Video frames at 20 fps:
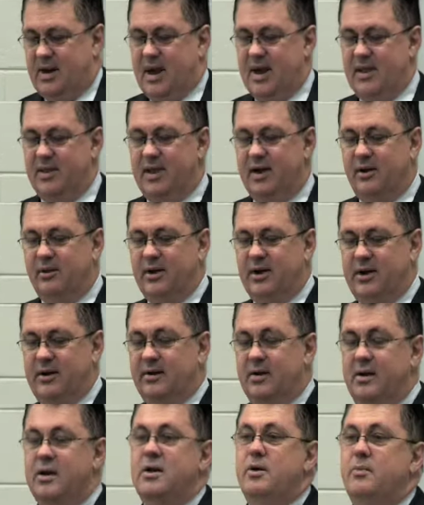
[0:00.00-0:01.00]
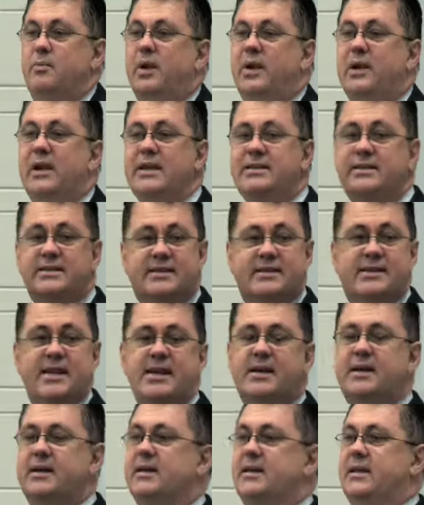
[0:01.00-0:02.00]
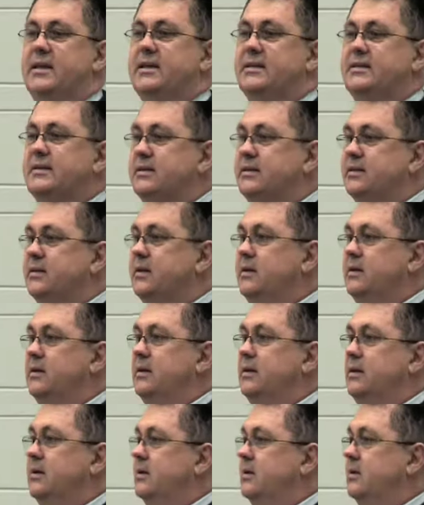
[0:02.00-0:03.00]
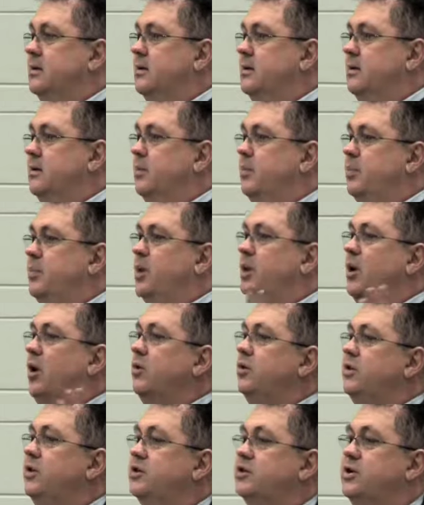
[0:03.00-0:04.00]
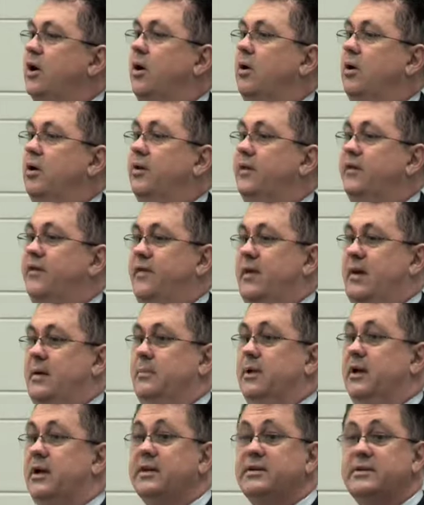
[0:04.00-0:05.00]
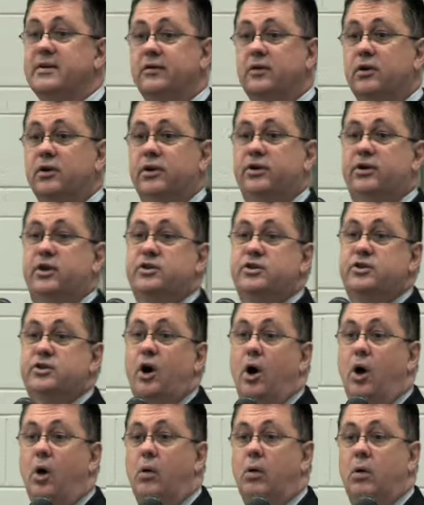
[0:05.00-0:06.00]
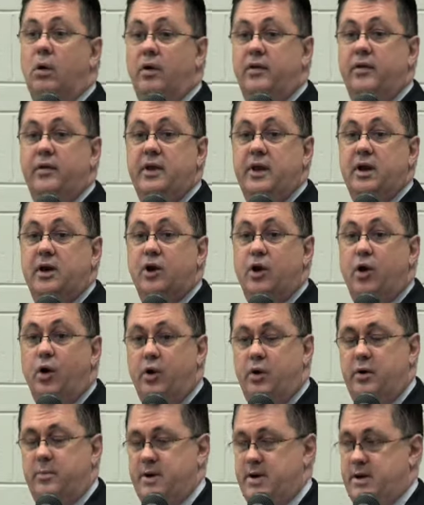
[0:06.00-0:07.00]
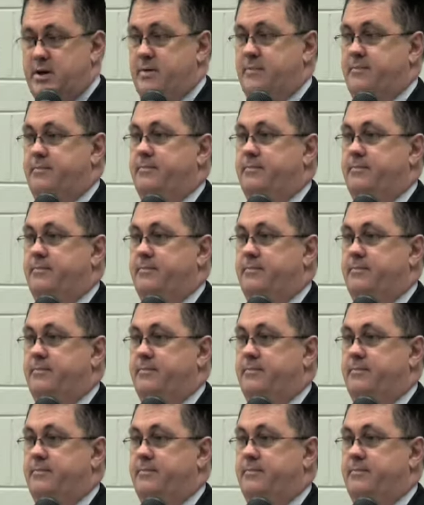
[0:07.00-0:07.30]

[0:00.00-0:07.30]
And they'll need. But let's think of this beyond the toll on the family. Let's have a look at the toll on the economy.